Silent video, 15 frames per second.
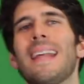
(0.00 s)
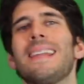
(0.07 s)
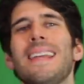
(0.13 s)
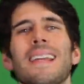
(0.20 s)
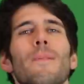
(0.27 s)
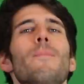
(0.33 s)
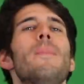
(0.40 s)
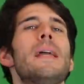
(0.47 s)
I
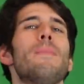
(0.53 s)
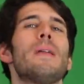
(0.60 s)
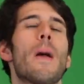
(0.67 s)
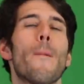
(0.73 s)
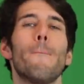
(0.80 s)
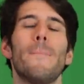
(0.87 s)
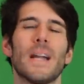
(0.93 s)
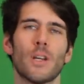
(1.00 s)
think maybe
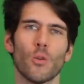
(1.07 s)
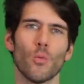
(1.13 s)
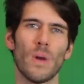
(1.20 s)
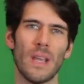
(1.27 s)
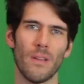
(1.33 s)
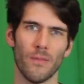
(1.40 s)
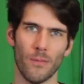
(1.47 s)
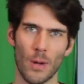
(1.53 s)
a better
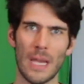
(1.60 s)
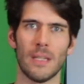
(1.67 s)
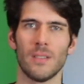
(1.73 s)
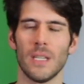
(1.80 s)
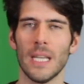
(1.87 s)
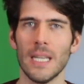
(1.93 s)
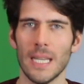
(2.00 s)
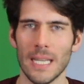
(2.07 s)
way of phrasing it